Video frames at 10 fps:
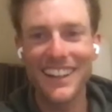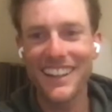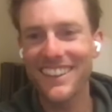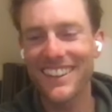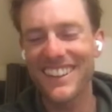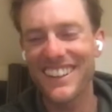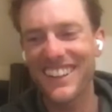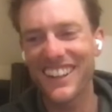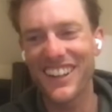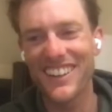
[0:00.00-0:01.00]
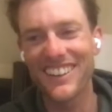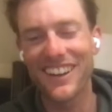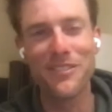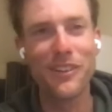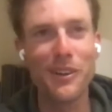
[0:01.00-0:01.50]
I think
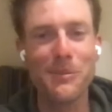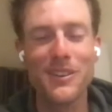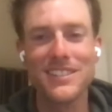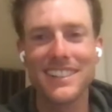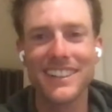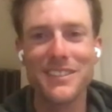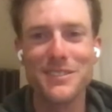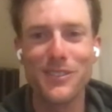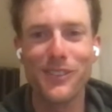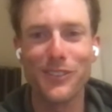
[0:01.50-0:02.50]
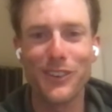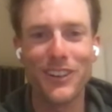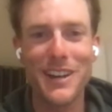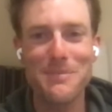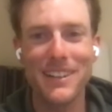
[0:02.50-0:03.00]
I'm not a person that lives with
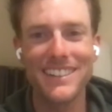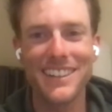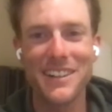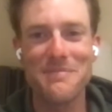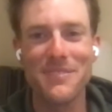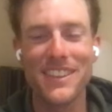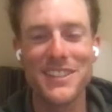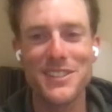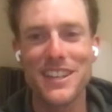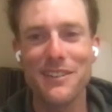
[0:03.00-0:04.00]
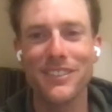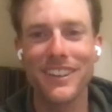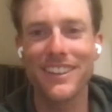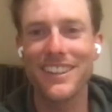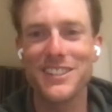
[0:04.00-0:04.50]
regret, but there's
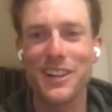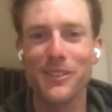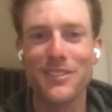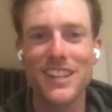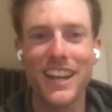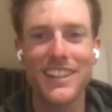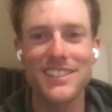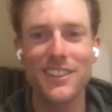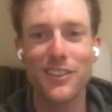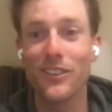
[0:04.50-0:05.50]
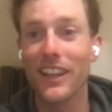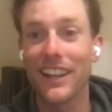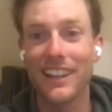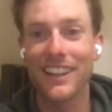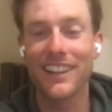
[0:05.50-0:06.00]
definitely things I would have changed through
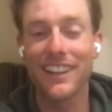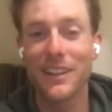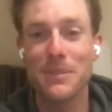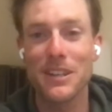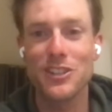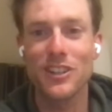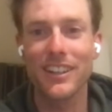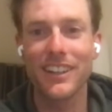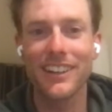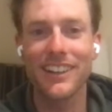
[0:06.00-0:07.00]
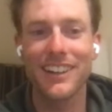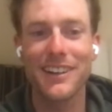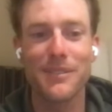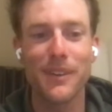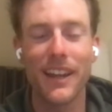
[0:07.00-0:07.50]
that Olympic journey.
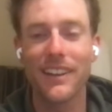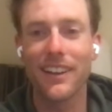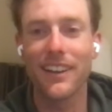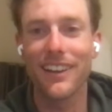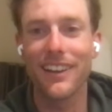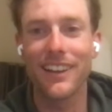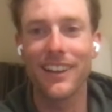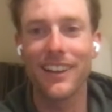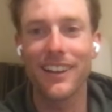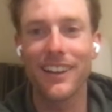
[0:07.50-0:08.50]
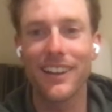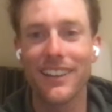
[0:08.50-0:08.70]
And a large